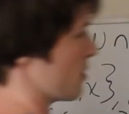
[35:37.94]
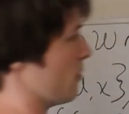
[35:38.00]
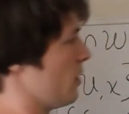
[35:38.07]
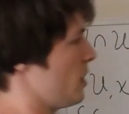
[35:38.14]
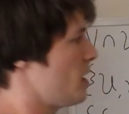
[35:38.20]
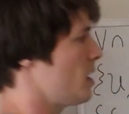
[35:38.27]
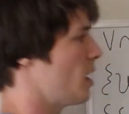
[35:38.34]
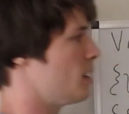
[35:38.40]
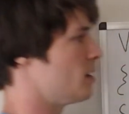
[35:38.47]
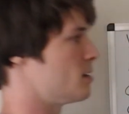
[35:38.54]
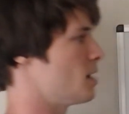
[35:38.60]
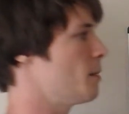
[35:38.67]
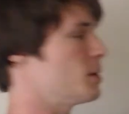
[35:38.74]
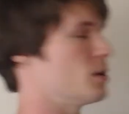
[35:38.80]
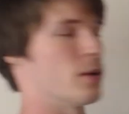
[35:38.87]
V and
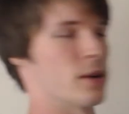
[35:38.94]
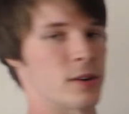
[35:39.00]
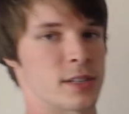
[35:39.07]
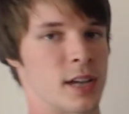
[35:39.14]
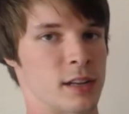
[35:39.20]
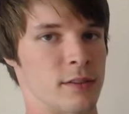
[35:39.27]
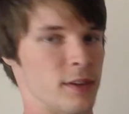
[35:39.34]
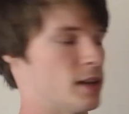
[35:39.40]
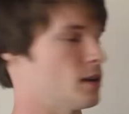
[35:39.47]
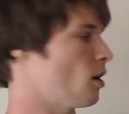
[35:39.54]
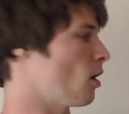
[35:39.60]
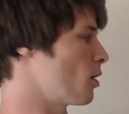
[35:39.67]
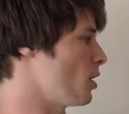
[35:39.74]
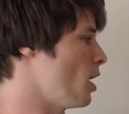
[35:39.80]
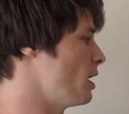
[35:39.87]
W intersect V
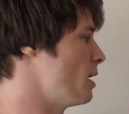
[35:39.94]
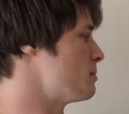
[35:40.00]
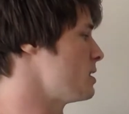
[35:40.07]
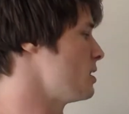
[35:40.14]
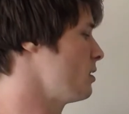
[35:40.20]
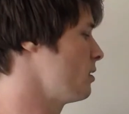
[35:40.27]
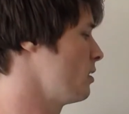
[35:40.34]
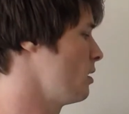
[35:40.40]
are non-empty,